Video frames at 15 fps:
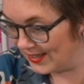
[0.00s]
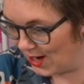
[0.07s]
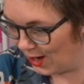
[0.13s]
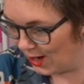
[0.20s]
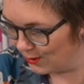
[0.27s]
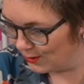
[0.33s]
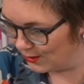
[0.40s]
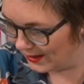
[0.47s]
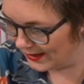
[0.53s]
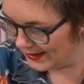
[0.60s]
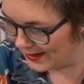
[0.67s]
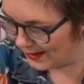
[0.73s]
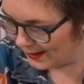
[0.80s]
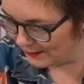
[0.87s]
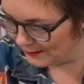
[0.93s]

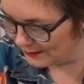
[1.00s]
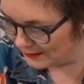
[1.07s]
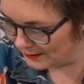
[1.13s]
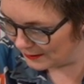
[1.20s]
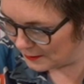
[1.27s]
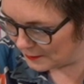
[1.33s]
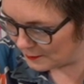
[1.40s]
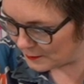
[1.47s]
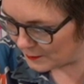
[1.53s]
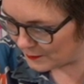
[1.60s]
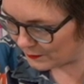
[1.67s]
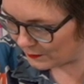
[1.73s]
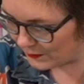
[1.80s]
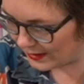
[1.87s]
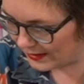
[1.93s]
know.
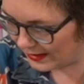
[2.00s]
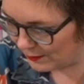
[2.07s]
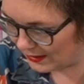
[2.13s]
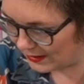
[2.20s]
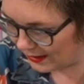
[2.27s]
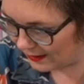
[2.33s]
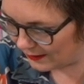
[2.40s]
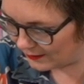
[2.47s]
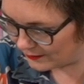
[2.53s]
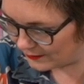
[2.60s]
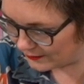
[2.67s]
There we go.